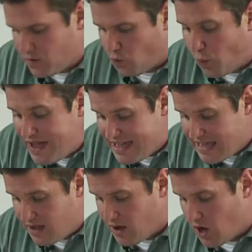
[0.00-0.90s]

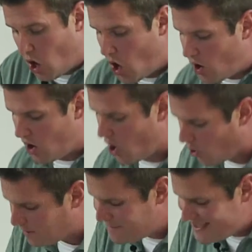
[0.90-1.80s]
We
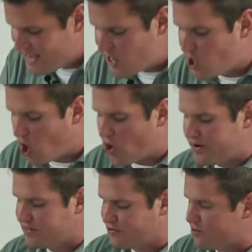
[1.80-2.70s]
are being
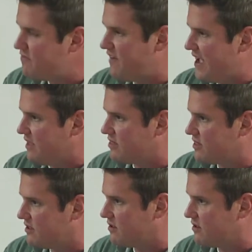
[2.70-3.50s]
guarded through faith